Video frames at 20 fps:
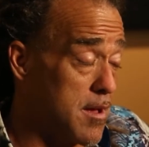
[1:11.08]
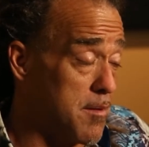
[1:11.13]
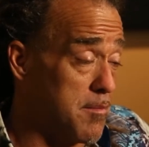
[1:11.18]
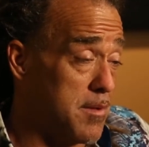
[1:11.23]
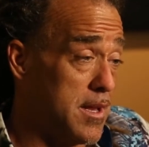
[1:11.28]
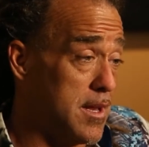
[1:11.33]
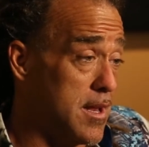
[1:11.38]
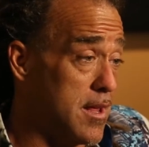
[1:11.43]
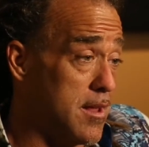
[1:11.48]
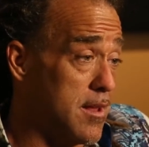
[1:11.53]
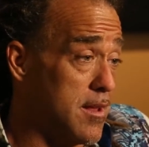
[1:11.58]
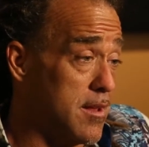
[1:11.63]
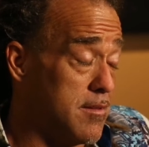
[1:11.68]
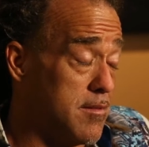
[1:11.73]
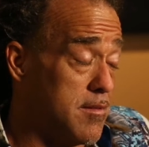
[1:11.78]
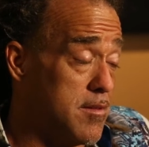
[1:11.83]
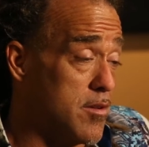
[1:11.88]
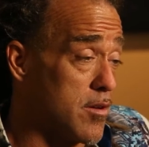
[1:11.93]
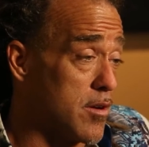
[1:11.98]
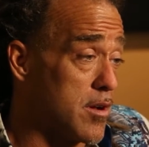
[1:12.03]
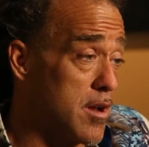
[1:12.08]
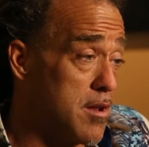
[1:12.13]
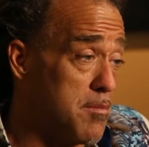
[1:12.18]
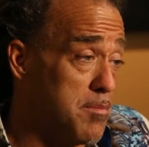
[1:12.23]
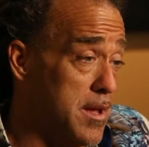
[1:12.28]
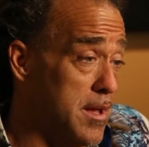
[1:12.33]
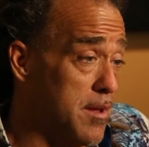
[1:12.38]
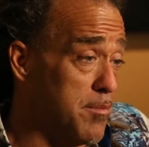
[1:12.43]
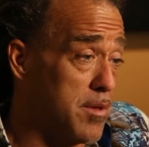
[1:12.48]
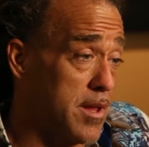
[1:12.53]
I mean, you're going
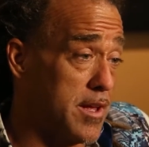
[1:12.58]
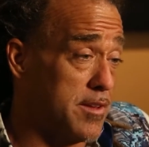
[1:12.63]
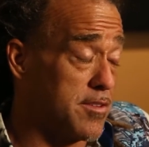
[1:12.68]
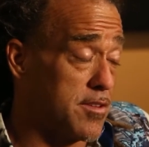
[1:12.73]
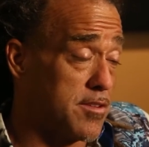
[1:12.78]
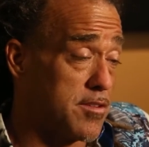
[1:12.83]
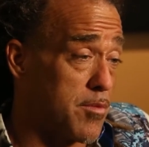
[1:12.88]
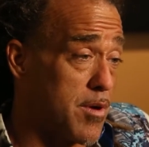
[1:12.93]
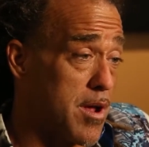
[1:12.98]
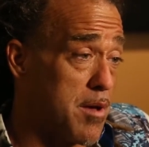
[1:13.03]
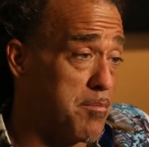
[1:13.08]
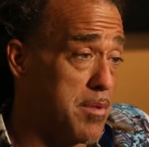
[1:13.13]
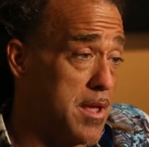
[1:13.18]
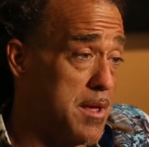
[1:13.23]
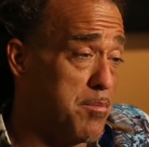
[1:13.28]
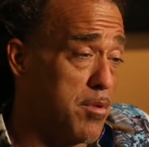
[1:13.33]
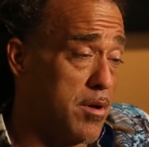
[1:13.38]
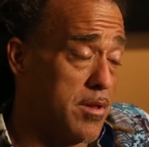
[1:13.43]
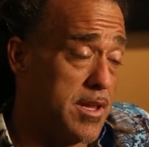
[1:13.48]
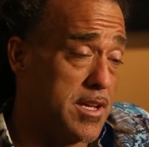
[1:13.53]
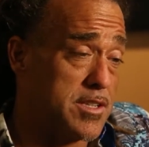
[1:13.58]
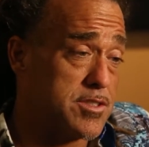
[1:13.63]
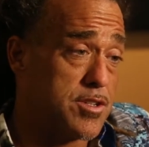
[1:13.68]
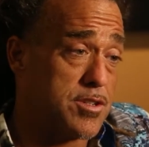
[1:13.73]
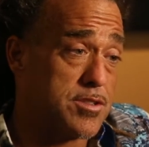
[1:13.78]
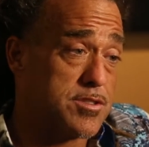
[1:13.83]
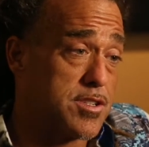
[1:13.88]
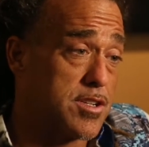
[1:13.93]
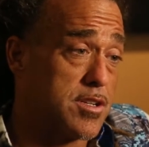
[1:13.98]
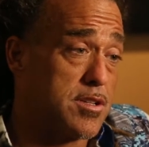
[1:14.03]
to be places around people
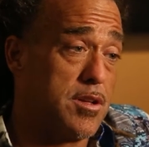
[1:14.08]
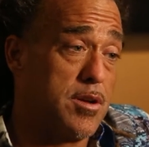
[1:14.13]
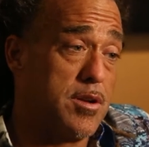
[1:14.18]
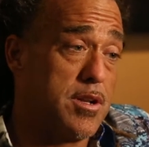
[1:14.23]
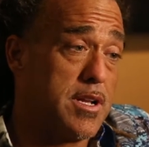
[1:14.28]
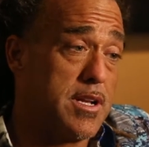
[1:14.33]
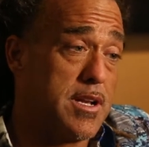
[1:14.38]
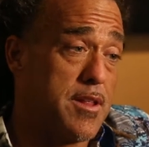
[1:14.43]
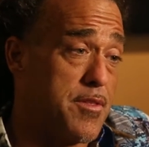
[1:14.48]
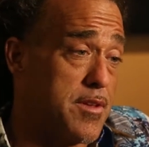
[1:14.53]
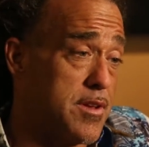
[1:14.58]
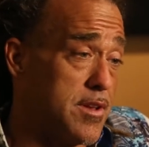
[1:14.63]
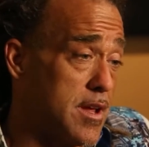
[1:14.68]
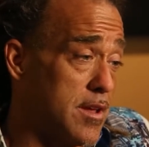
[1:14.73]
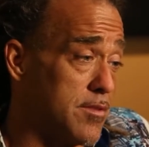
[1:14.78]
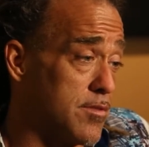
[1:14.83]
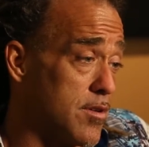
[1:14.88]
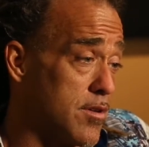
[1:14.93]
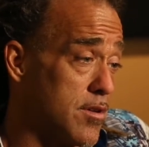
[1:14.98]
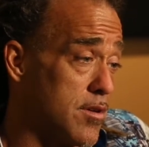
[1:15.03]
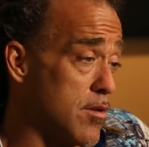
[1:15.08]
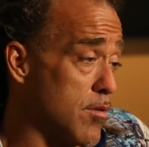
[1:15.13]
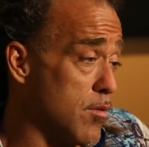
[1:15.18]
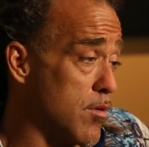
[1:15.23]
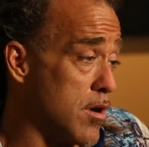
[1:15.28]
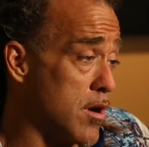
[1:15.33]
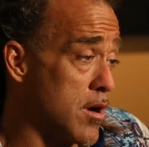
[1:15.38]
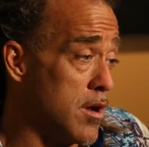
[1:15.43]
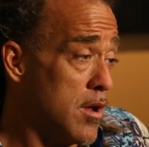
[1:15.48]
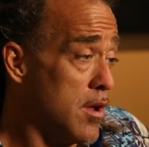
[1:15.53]
unless you're secluded in the desert,
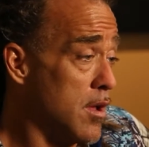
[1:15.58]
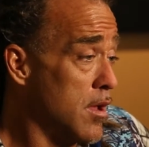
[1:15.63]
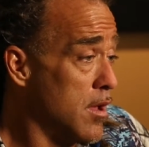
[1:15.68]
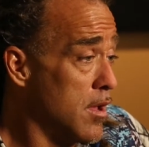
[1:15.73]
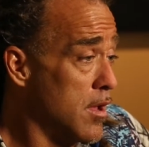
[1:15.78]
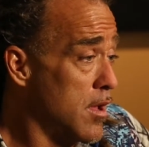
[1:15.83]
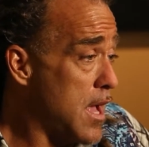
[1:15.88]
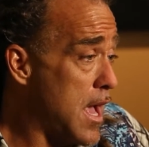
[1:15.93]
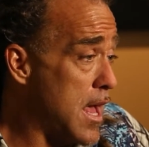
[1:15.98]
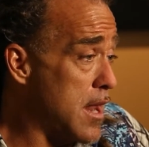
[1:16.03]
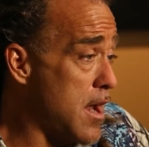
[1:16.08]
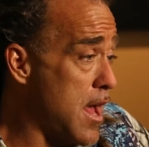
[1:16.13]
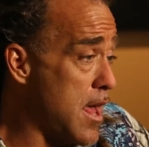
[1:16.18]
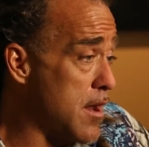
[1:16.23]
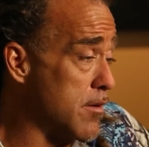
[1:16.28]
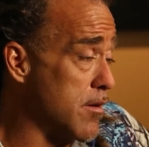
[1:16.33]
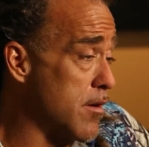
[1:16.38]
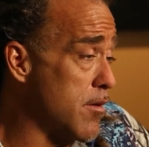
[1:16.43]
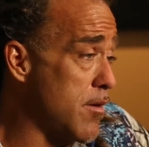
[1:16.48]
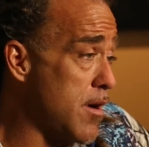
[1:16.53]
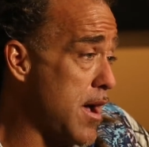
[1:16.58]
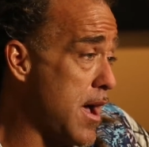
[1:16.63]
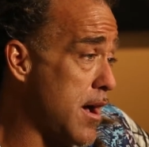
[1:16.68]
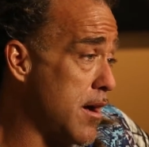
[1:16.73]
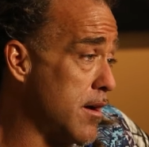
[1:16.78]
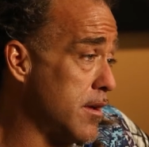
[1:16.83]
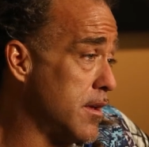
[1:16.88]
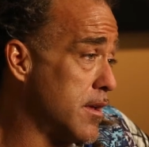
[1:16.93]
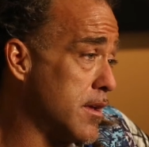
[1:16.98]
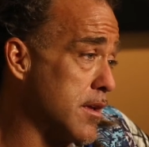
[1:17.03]
or I don't know
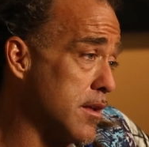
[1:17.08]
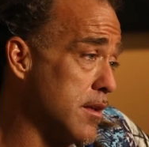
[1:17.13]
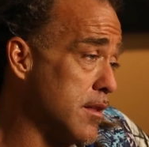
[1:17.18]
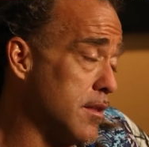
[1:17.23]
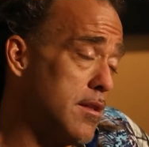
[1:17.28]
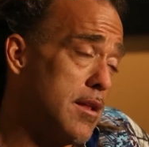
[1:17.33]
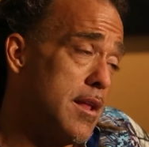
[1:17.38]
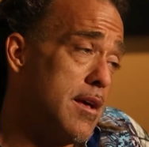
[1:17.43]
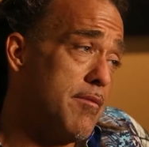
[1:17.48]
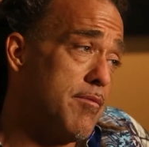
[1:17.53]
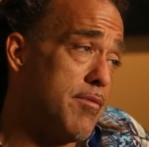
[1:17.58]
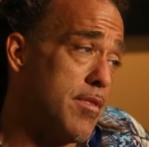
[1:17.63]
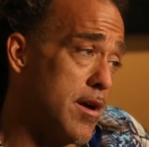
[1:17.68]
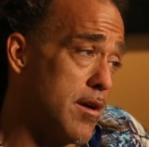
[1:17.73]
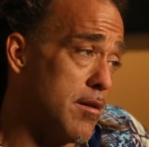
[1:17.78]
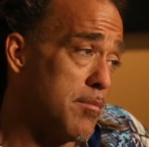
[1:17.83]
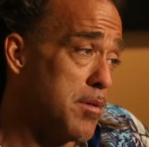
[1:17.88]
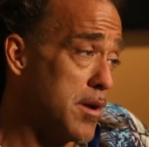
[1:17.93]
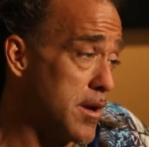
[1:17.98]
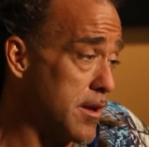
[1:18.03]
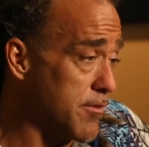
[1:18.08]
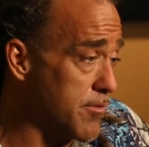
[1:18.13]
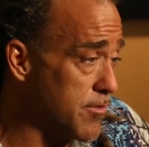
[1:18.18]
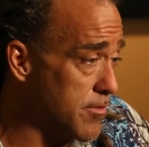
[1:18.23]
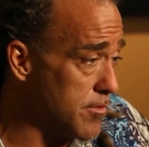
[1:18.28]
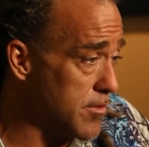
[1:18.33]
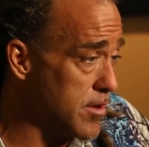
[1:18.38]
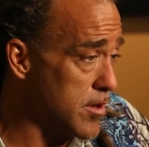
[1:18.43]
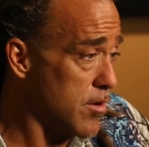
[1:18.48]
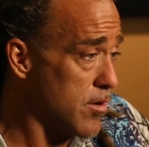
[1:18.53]
how you could live there, but if
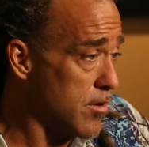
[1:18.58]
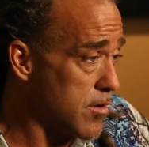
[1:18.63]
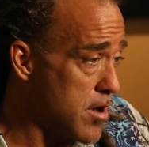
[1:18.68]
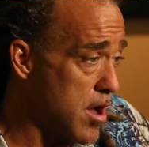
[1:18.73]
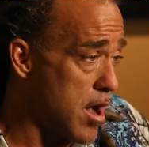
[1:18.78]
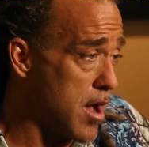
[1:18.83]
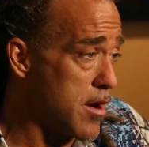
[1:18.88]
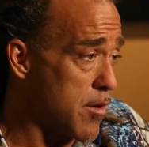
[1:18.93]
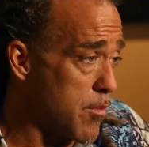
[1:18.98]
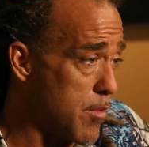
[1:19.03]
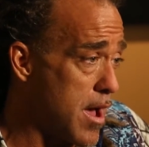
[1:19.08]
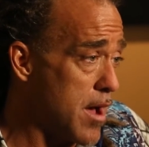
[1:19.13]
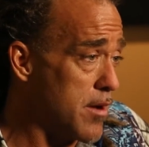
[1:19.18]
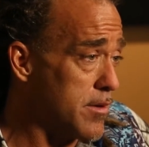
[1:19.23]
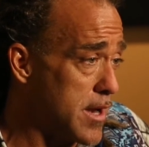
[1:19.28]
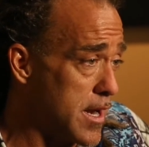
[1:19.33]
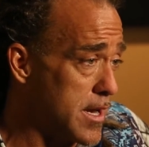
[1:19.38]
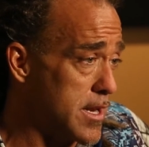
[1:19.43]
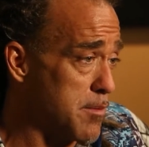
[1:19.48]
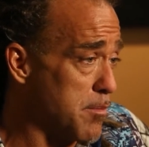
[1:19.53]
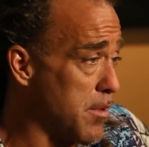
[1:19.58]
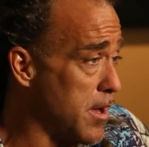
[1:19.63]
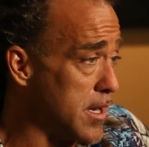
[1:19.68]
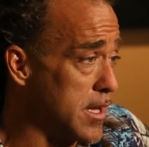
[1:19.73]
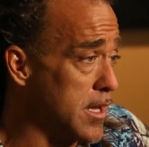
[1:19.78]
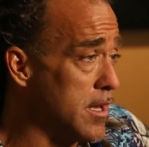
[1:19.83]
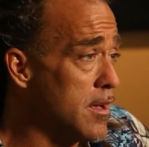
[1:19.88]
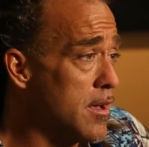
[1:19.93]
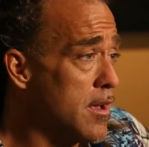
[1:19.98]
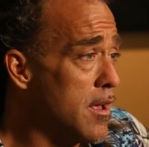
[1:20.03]
you're not around
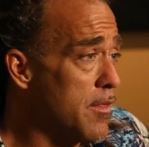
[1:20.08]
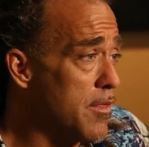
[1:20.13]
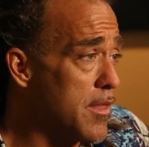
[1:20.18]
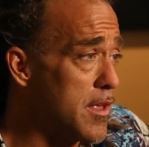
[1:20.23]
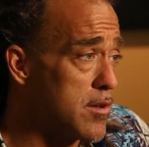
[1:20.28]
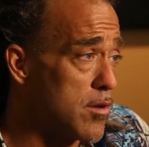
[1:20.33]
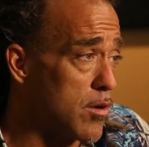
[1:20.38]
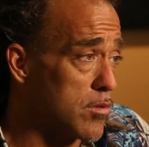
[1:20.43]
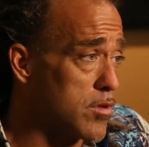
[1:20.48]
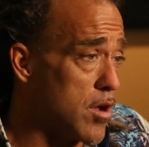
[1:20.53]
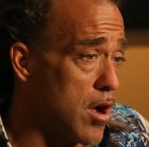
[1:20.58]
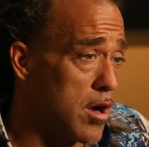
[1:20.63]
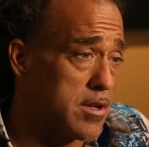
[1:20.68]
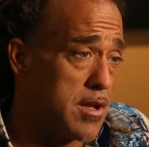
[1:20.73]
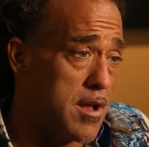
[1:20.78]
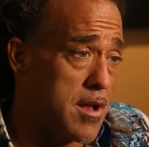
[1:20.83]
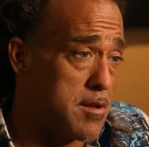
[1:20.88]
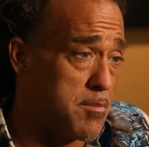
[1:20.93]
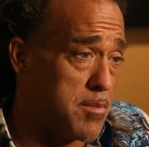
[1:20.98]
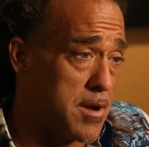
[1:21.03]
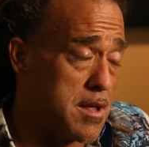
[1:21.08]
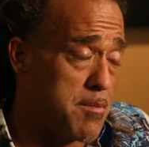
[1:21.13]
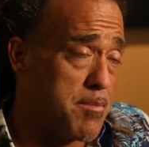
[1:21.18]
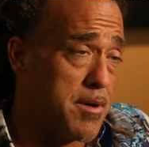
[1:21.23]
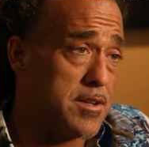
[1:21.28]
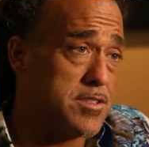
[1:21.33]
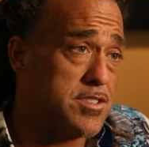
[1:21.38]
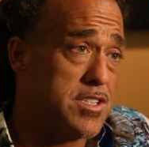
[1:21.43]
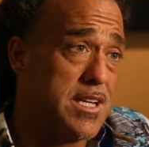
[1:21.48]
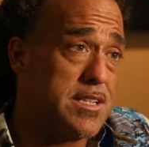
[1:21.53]
anybody, then don't talk to anybody
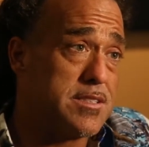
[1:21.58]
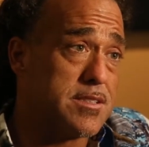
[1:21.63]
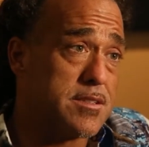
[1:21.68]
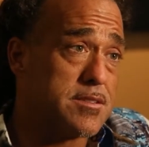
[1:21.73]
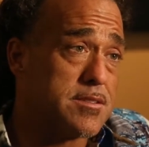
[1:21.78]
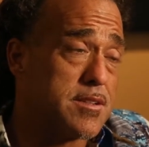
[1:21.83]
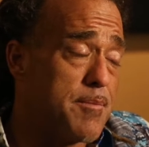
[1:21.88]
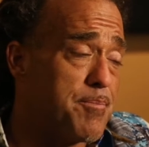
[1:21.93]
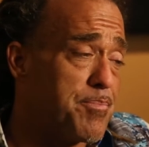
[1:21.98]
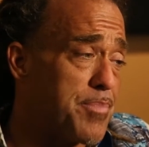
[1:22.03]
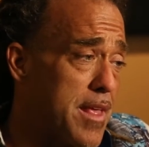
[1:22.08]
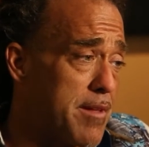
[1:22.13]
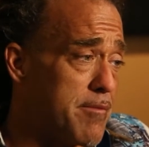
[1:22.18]
about Jesus.